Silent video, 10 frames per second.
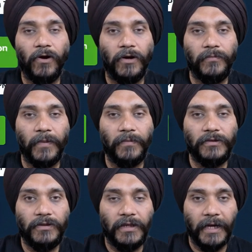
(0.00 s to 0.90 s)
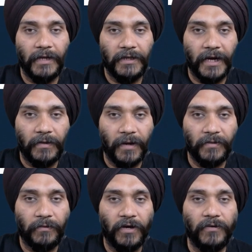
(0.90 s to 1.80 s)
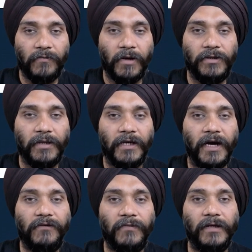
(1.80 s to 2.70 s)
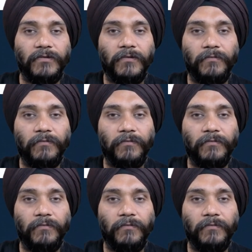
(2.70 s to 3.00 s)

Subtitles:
on purpose, and then build a production-grade fix.